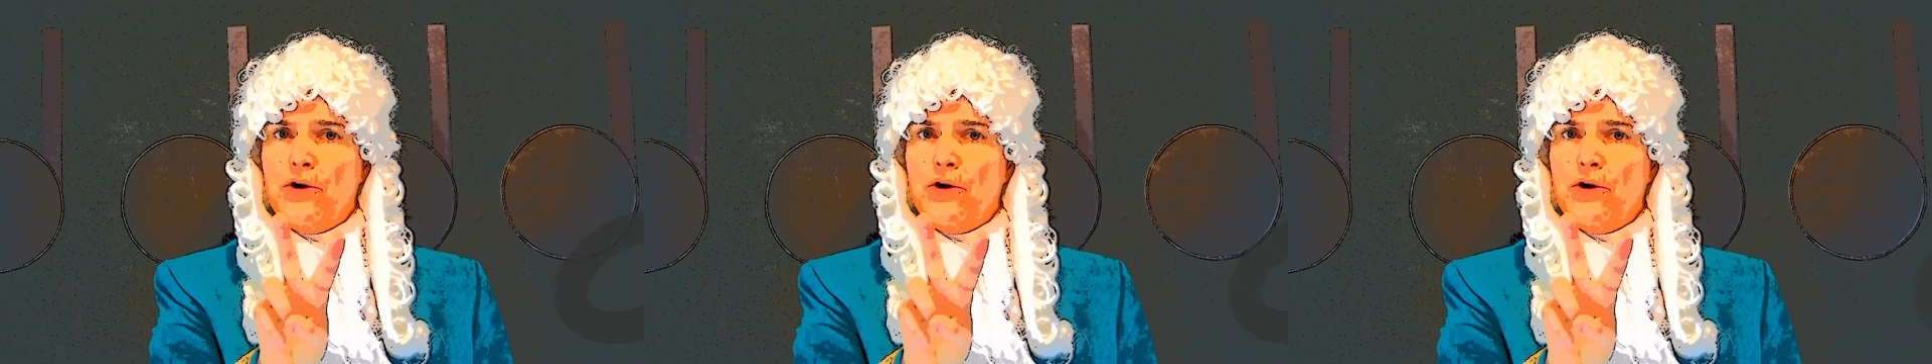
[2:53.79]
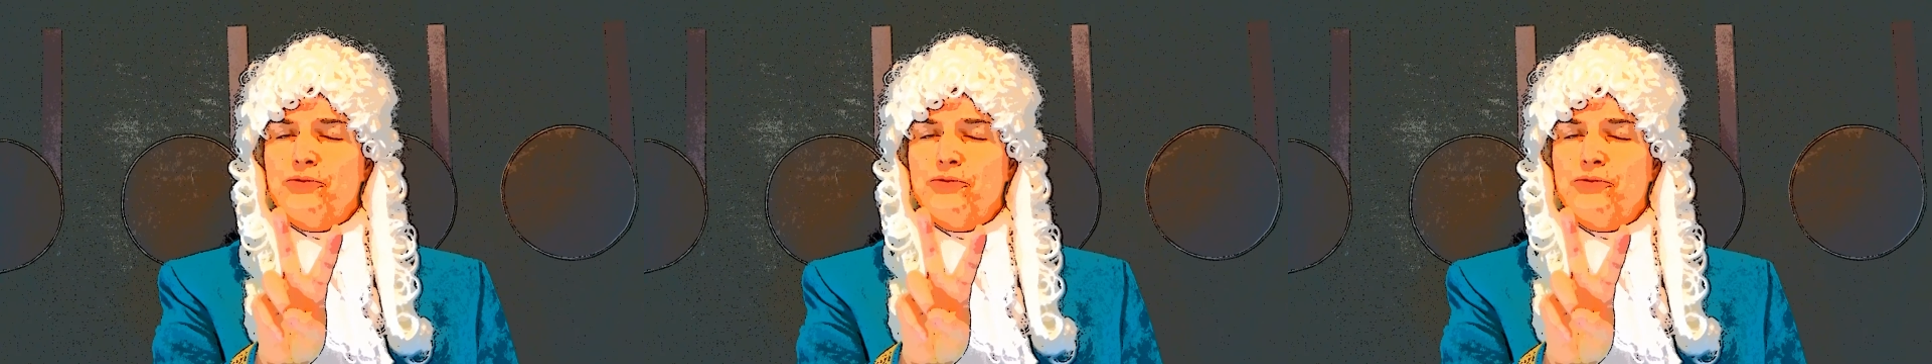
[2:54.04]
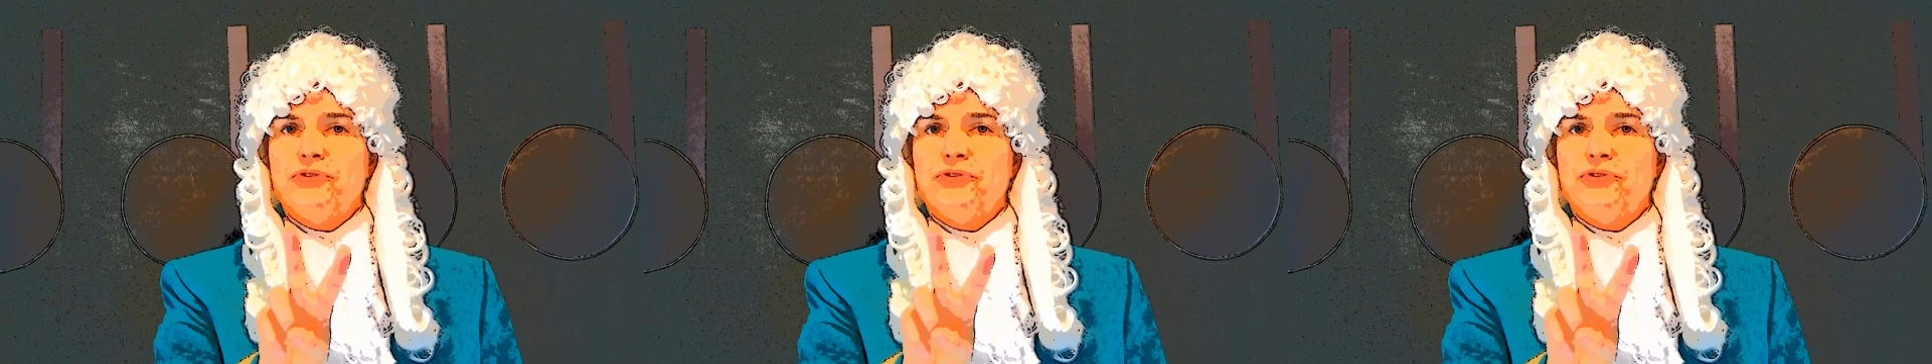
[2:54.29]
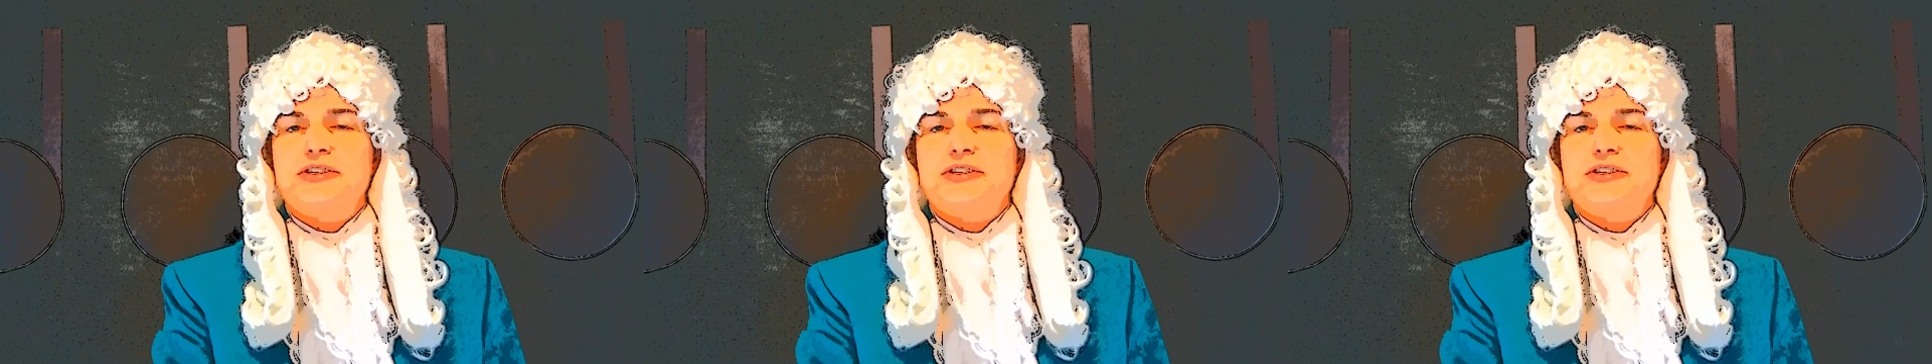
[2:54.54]

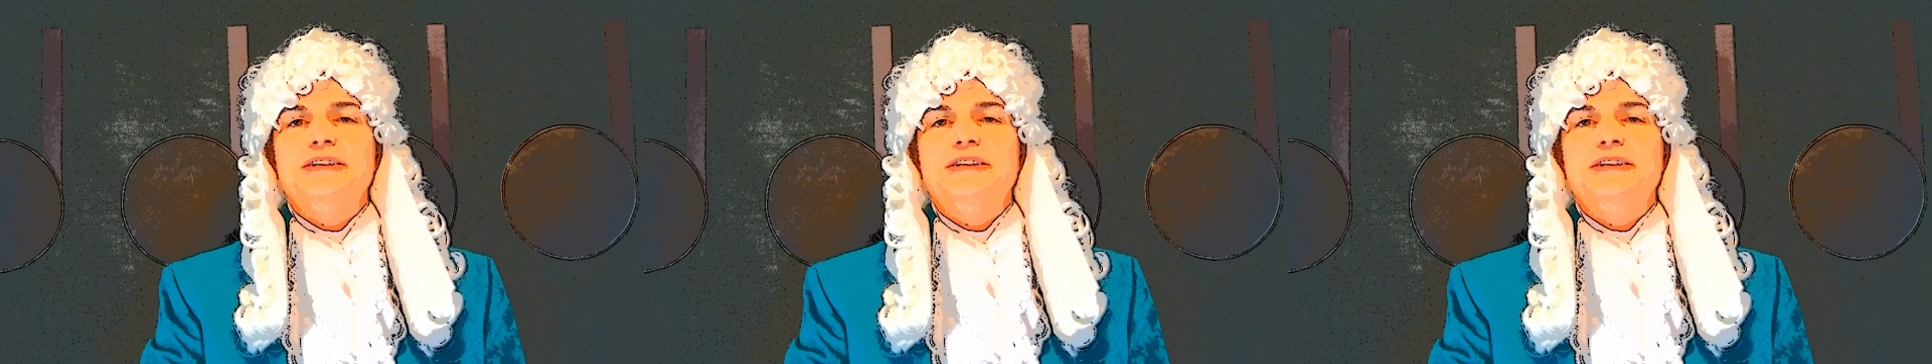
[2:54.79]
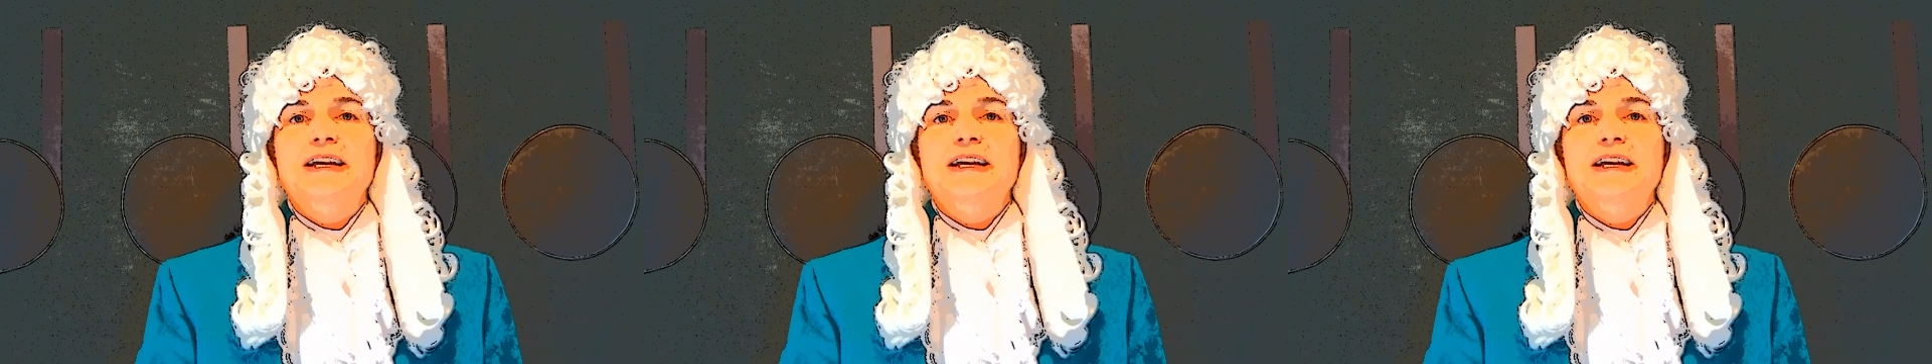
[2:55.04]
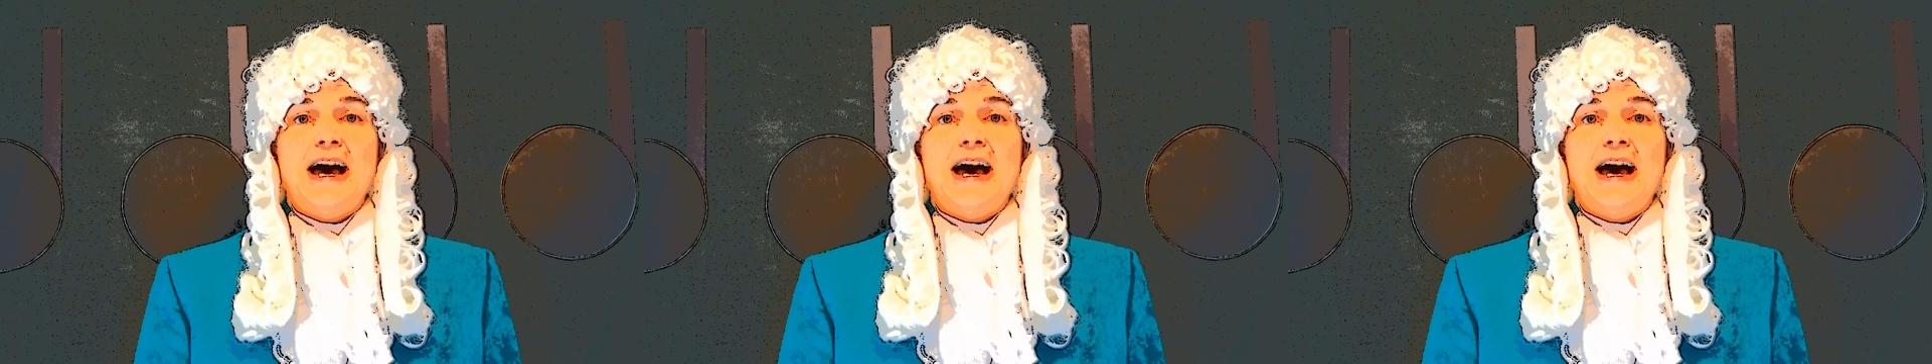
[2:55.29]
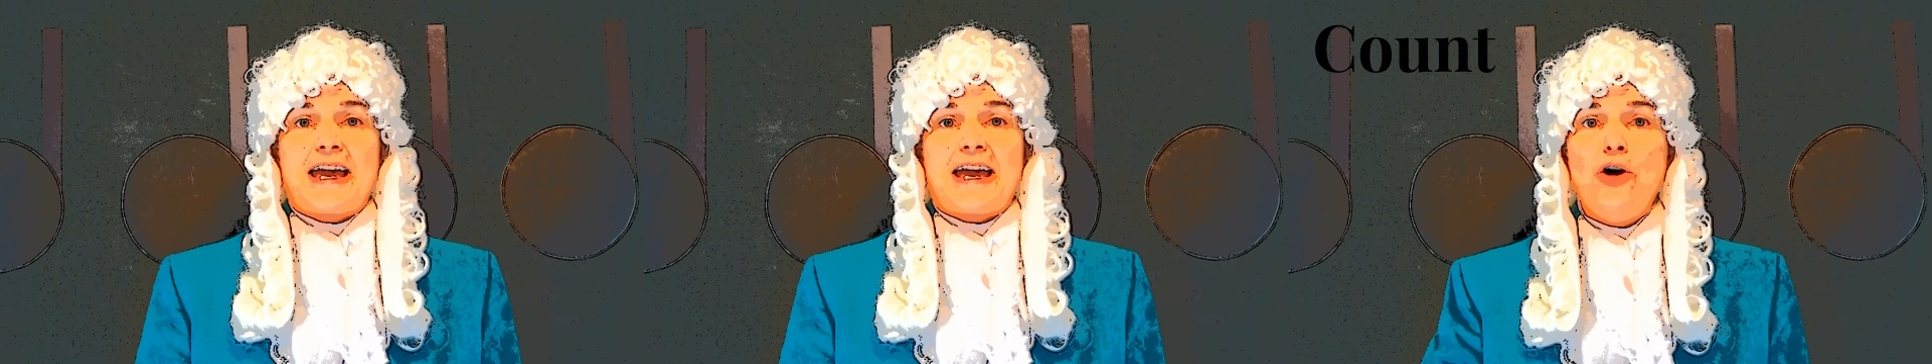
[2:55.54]

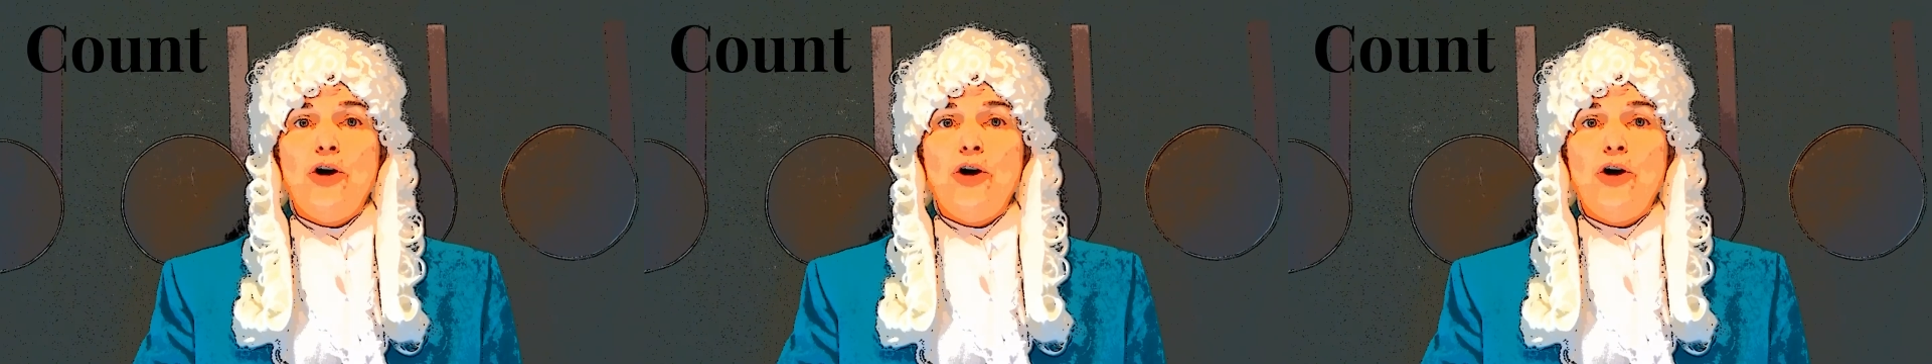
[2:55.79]
counts.